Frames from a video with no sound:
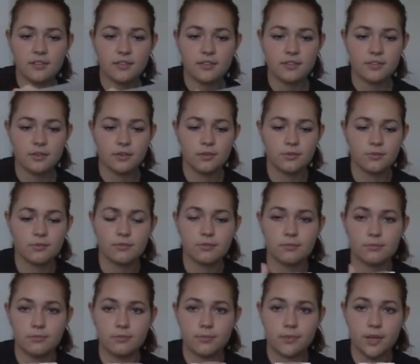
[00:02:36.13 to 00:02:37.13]
Don't
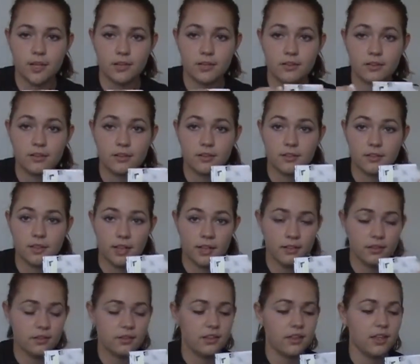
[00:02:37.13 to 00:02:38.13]
bother that
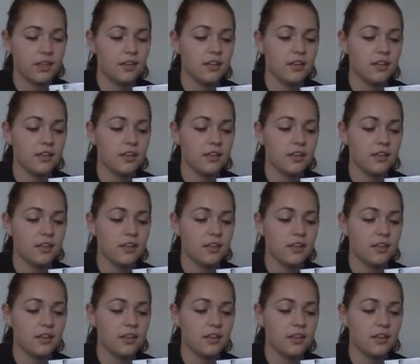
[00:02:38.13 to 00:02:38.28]
little thing.